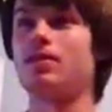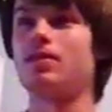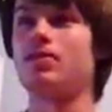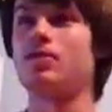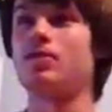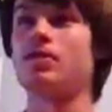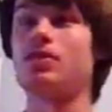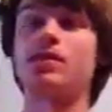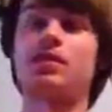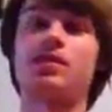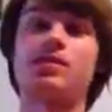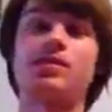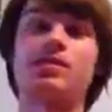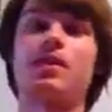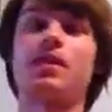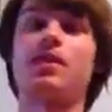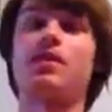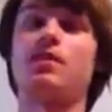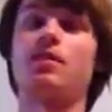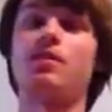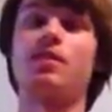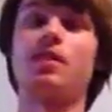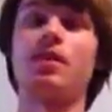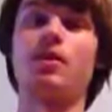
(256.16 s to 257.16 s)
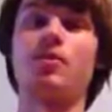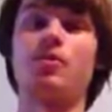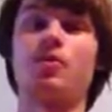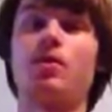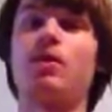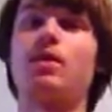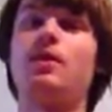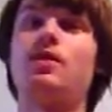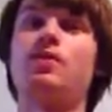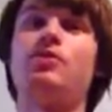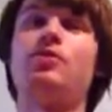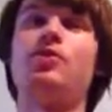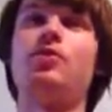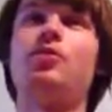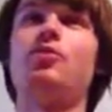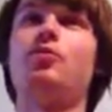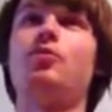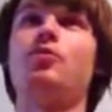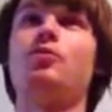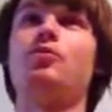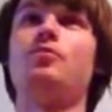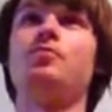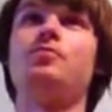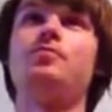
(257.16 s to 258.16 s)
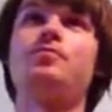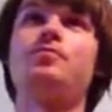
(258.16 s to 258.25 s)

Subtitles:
just because they really do.